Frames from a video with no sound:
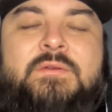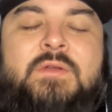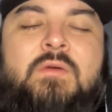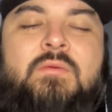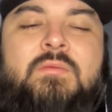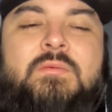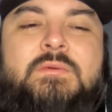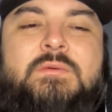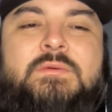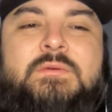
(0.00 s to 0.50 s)
No
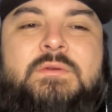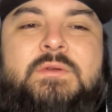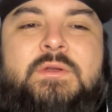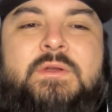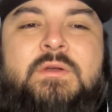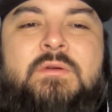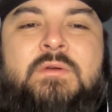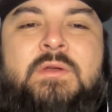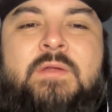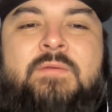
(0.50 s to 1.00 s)
one,
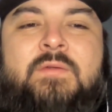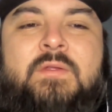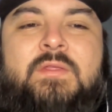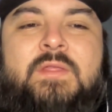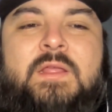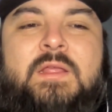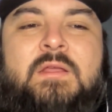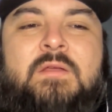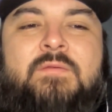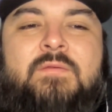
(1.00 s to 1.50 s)
you don't ever
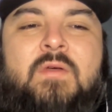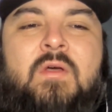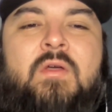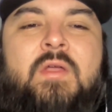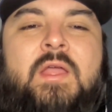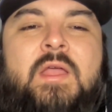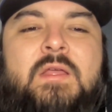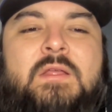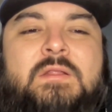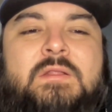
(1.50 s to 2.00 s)
think of, oh
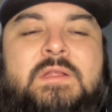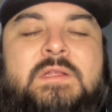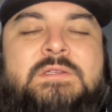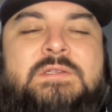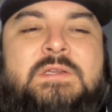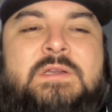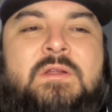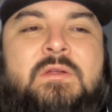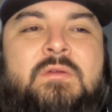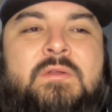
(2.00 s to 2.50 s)
yeah, he's
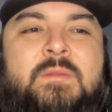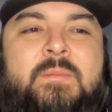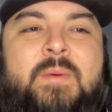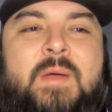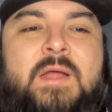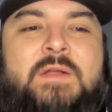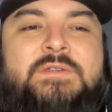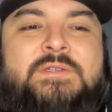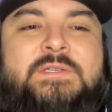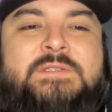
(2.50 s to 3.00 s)
going to go to the
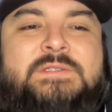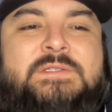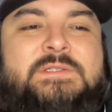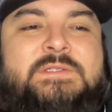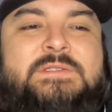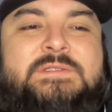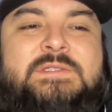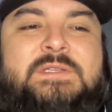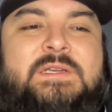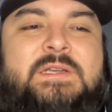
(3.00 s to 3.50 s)
Padres
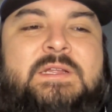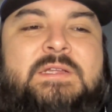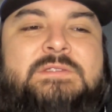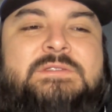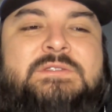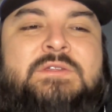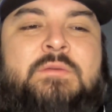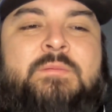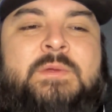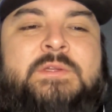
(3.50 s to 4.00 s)
and he's going to
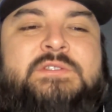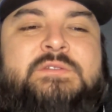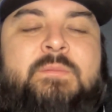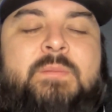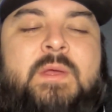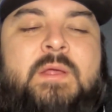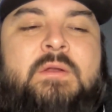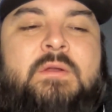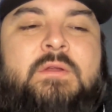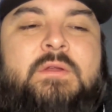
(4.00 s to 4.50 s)
get so much
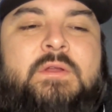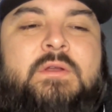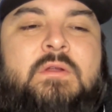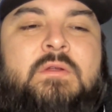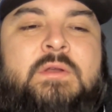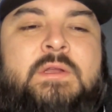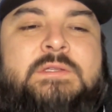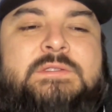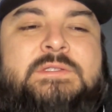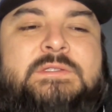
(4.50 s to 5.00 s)
better. You
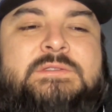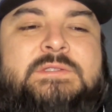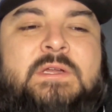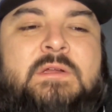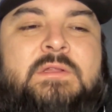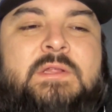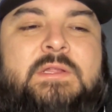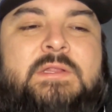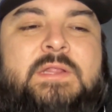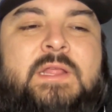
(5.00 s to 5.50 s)
don't
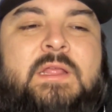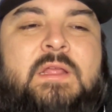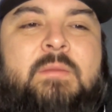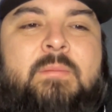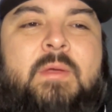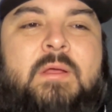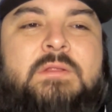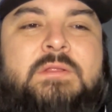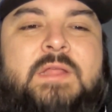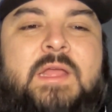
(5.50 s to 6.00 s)
necessarily think
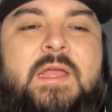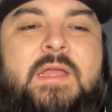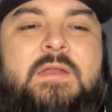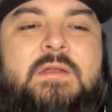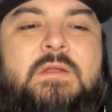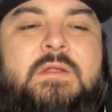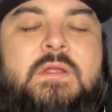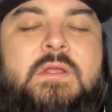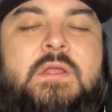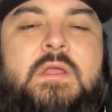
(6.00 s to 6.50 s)
about that.